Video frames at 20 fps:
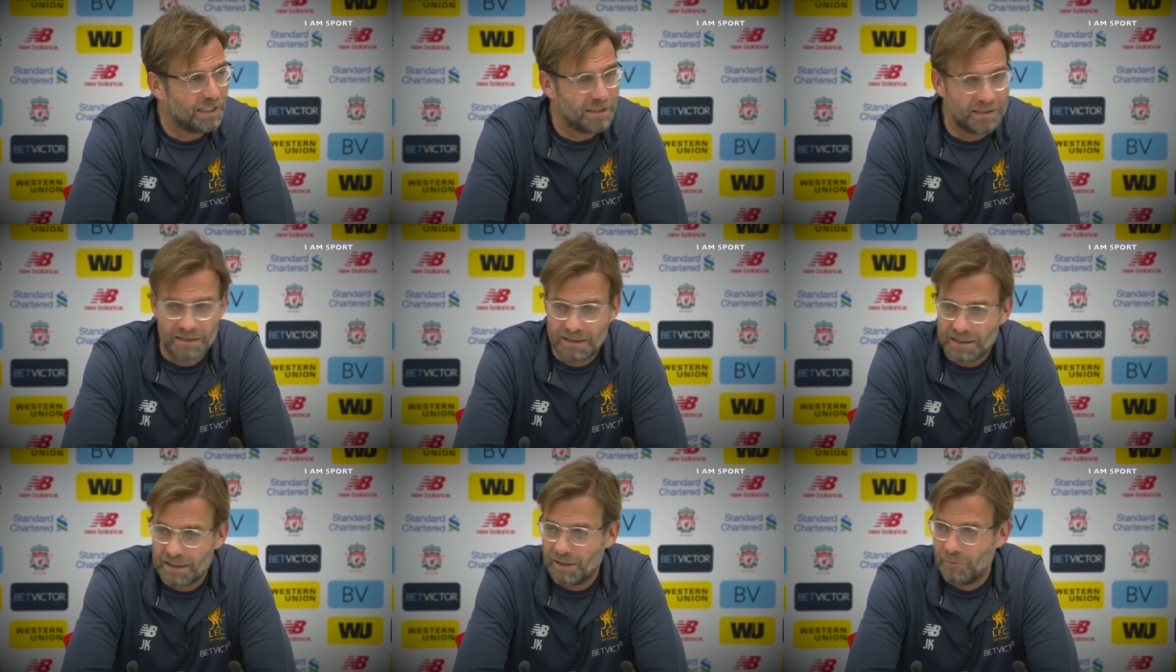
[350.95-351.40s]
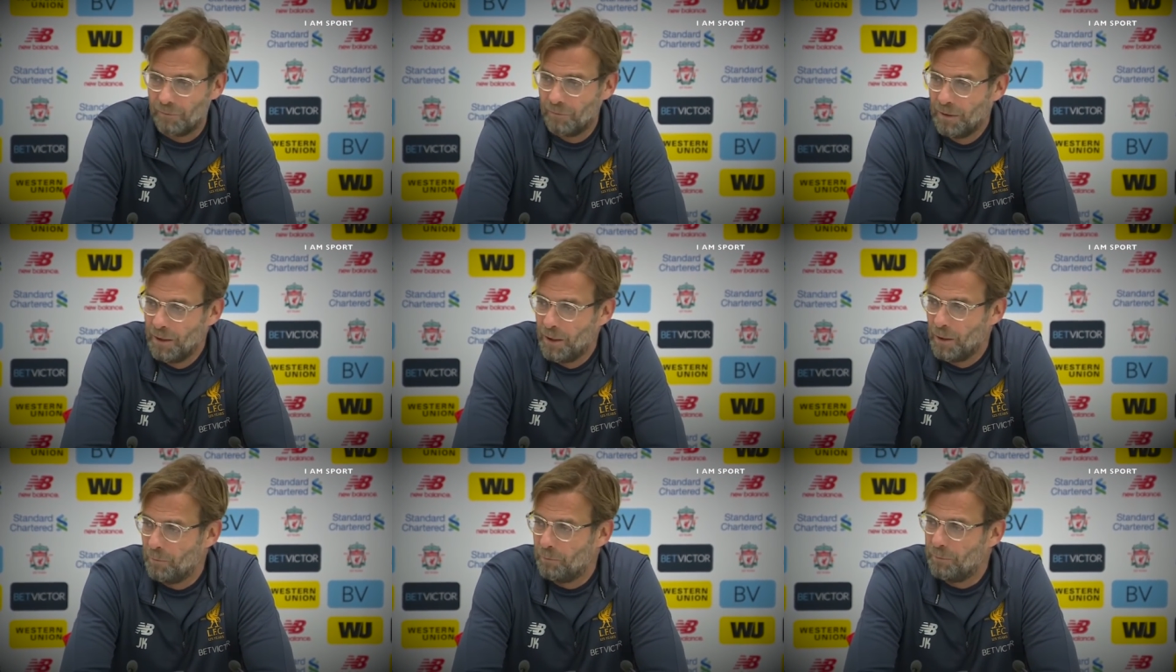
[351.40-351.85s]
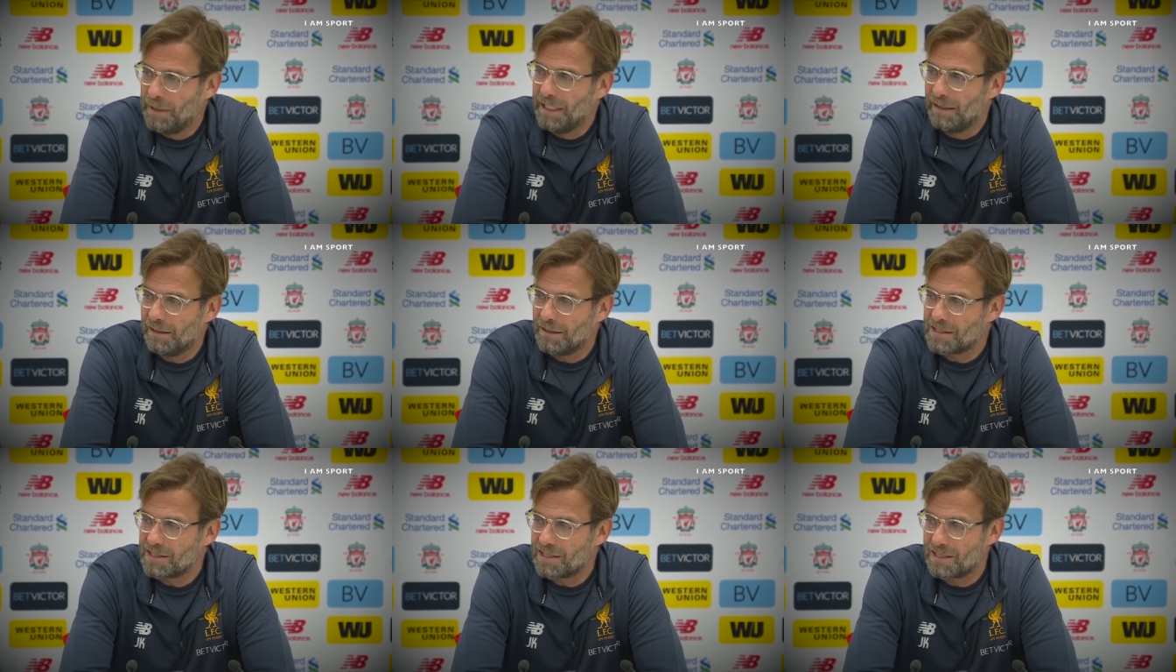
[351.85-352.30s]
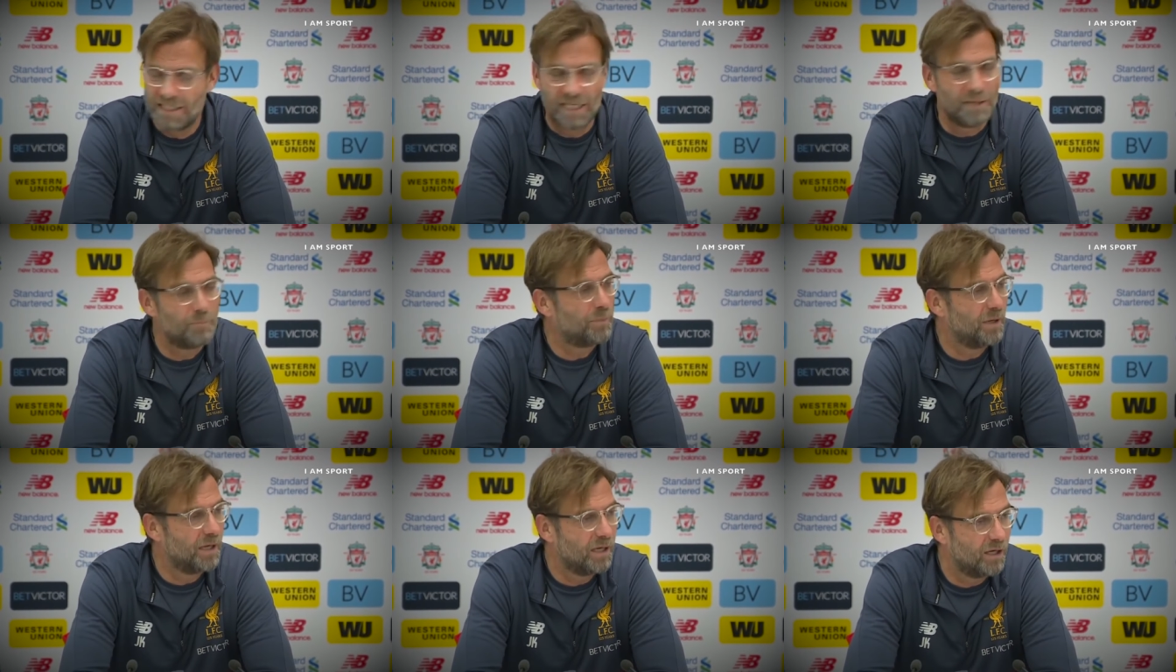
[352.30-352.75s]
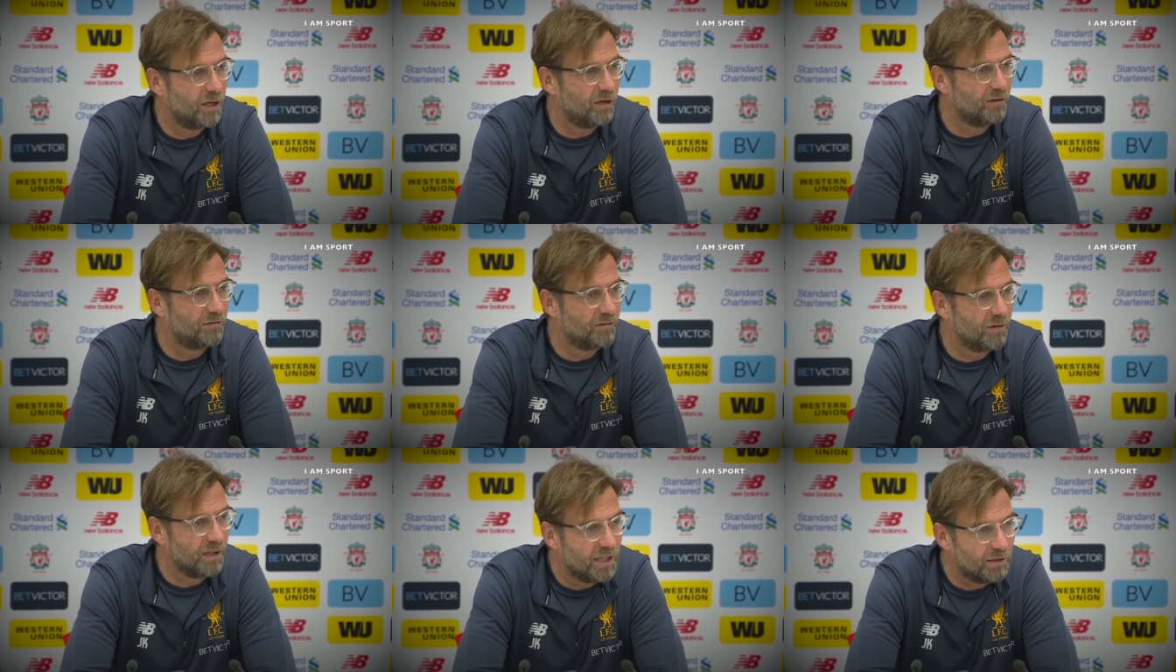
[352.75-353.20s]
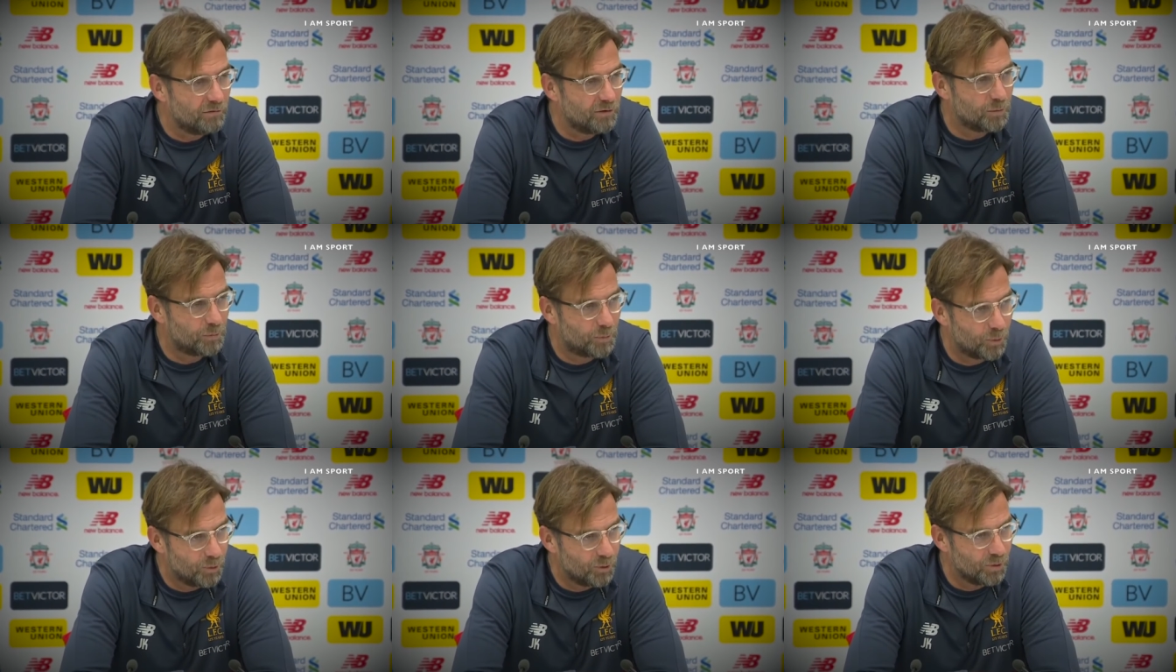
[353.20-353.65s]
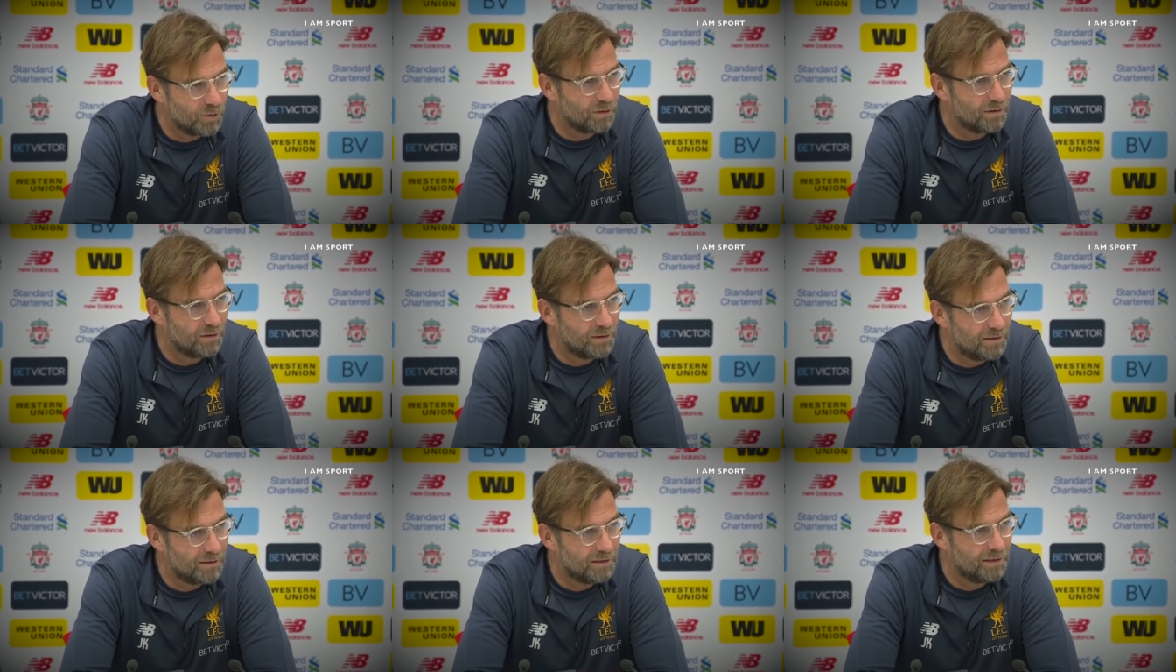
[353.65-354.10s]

And um, being a skipper of Liverpool